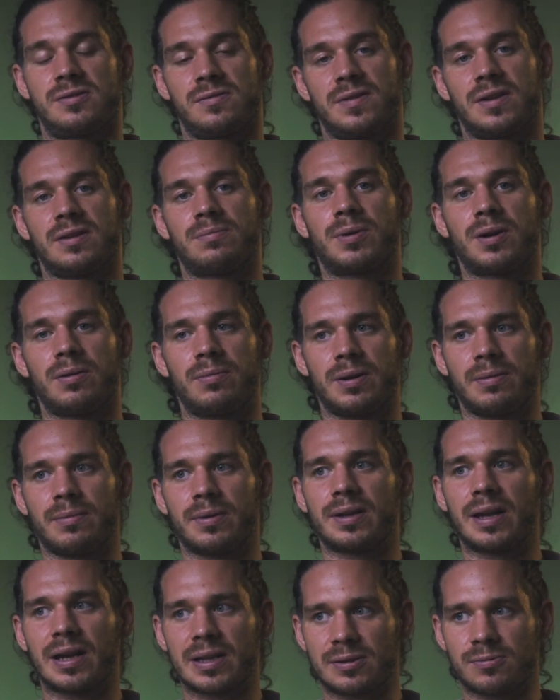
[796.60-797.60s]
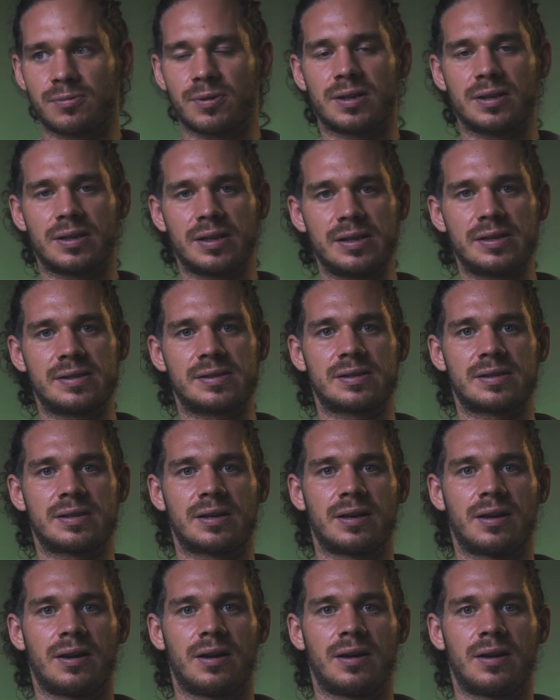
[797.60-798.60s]
of that problem. That's what it is.
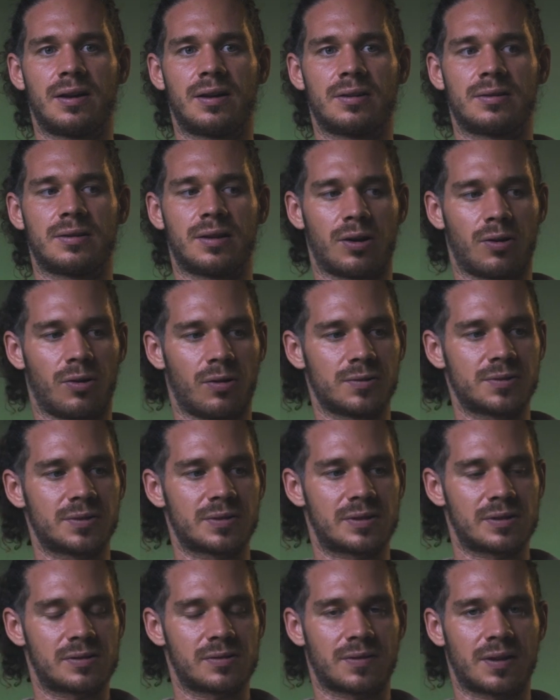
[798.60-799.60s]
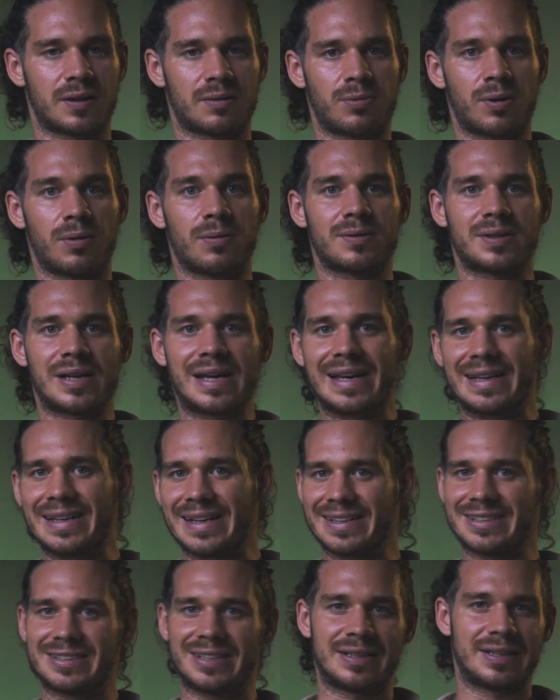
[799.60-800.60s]
The consciousness of that problem, the
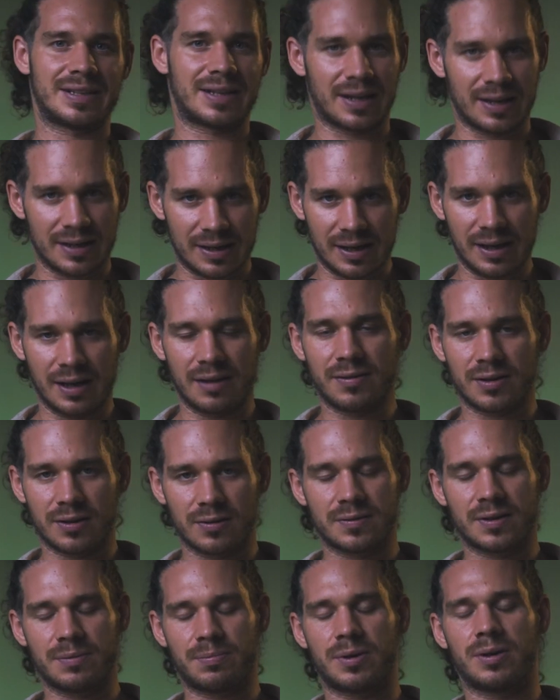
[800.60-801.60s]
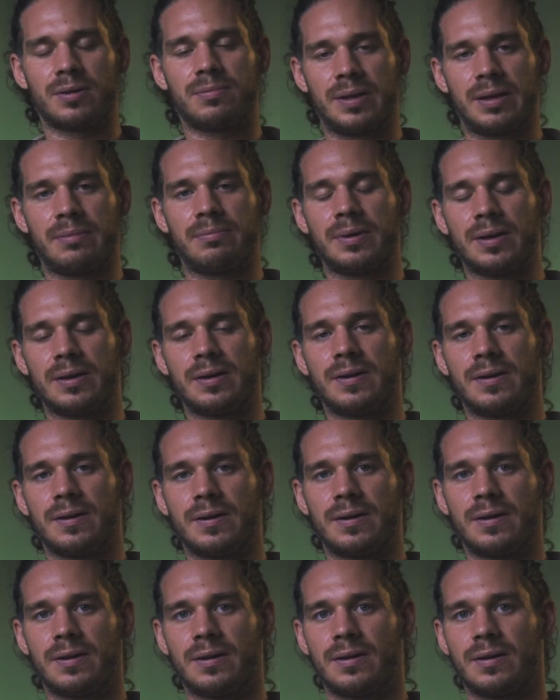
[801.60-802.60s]
energetical level of the problem,
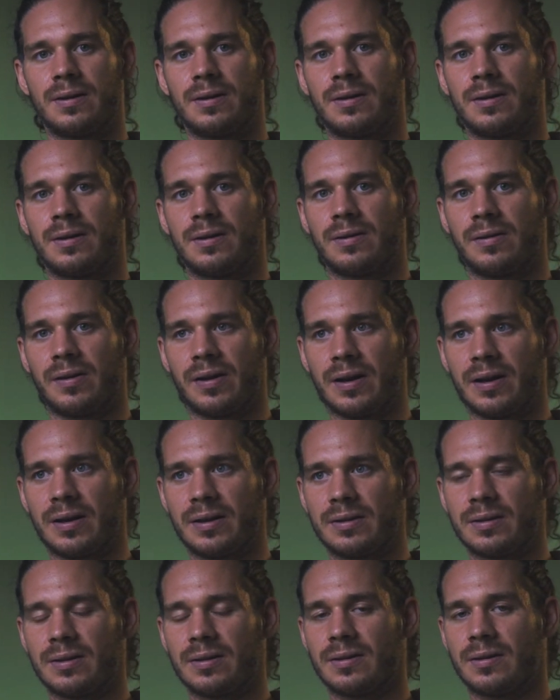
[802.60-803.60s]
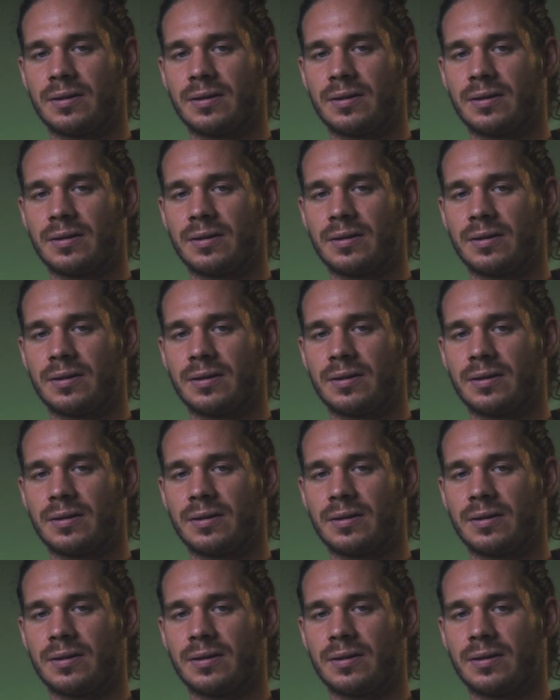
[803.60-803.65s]
right?